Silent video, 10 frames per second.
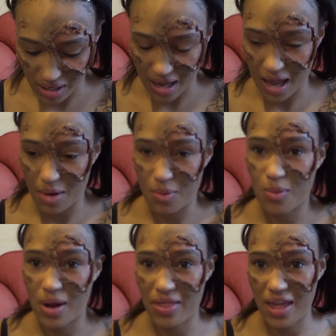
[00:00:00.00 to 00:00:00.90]
again,
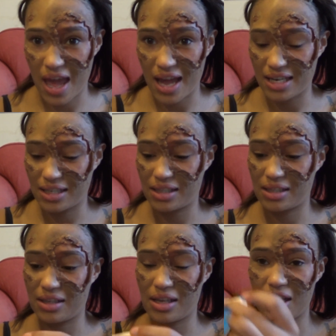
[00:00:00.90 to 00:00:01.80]
wet the end
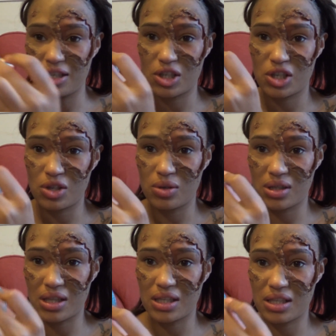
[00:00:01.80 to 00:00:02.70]
and just use
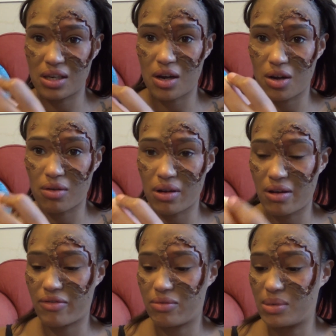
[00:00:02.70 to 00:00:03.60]
this dark
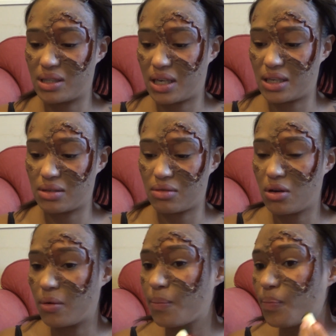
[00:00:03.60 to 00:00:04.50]
green from
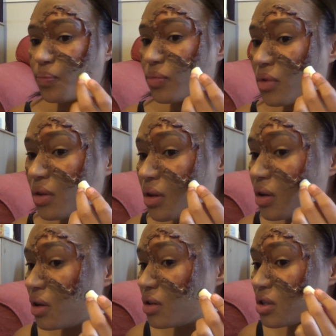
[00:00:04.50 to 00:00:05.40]
Snazaroo.
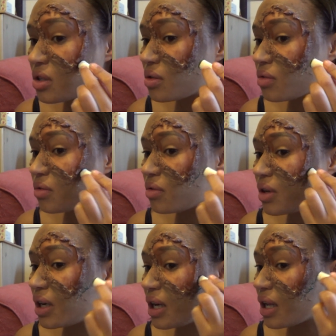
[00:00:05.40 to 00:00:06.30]
And just
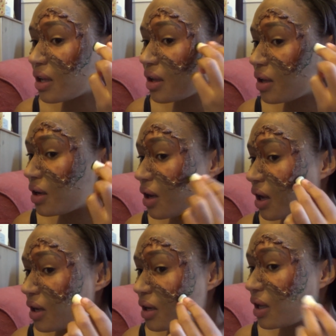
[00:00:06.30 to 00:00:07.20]
really
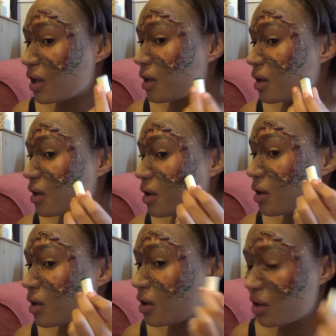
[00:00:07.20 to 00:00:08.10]
lightly,
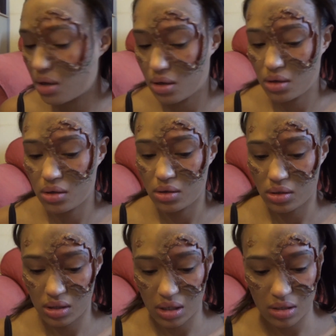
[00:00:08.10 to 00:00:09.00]

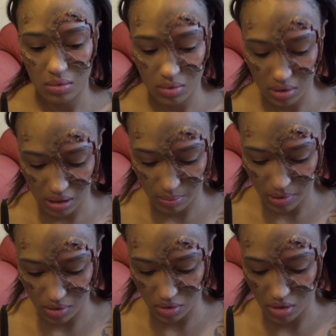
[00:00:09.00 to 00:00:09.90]
see, I don't want the
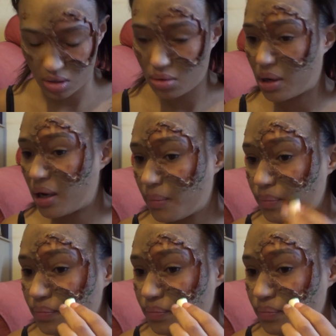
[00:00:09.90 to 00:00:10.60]
sponge too wet.